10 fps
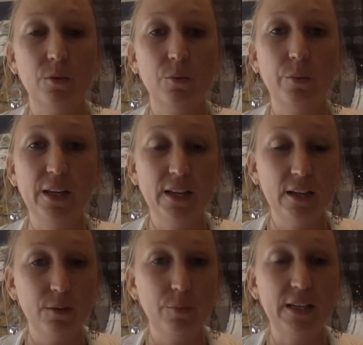we
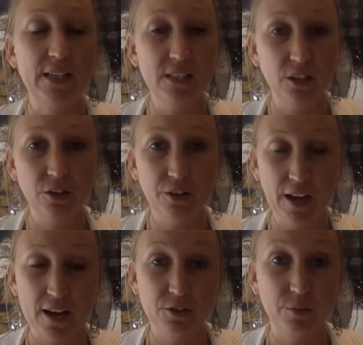need to learn
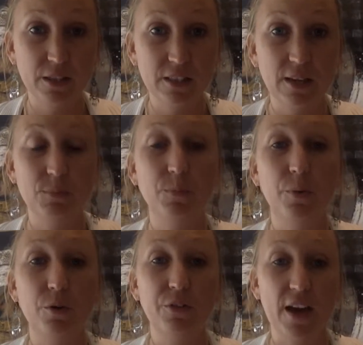how to accept
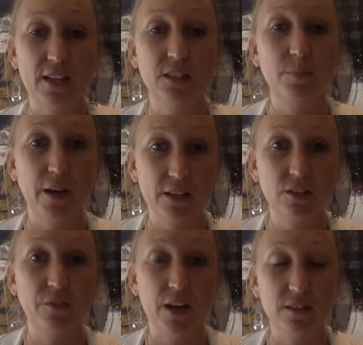both aspects
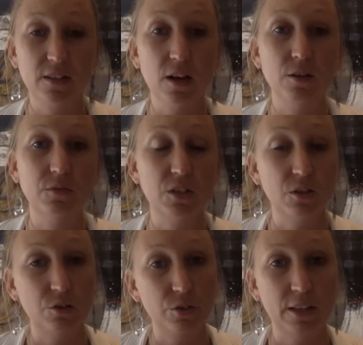of ourselves, the
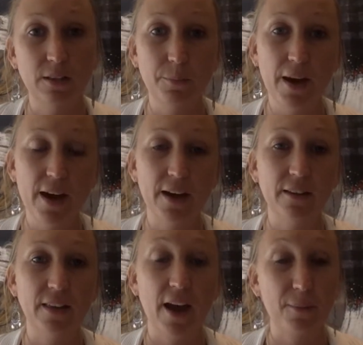good and the bad,
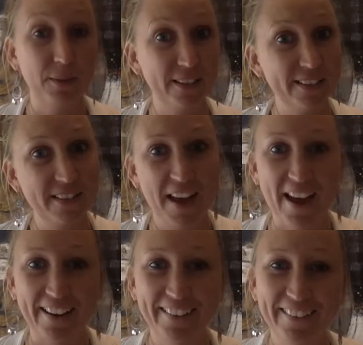the happy and the sad.